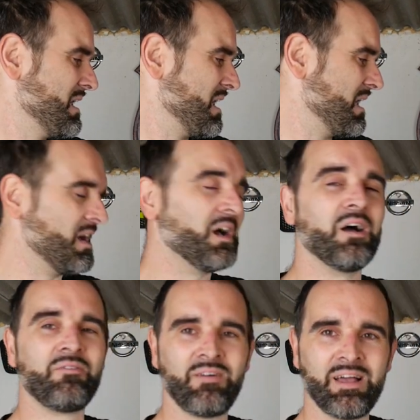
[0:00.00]

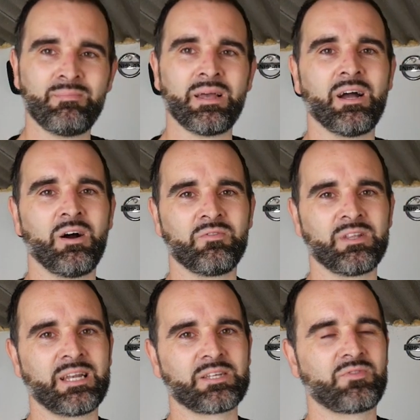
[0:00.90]
a fair bit over
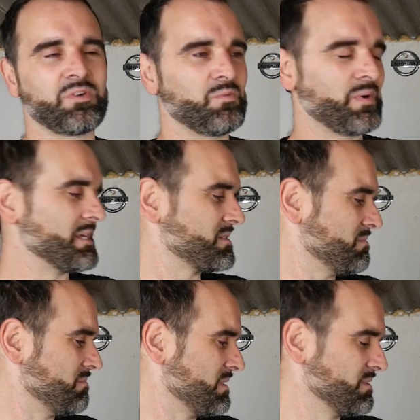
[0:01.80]
the next few weeks
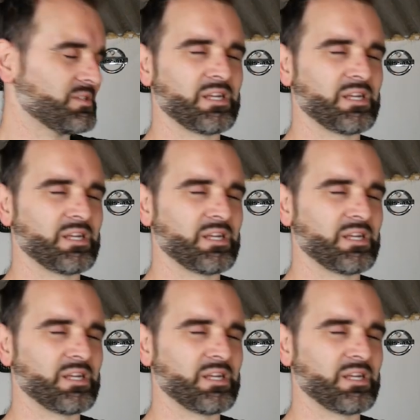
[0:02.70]
and months,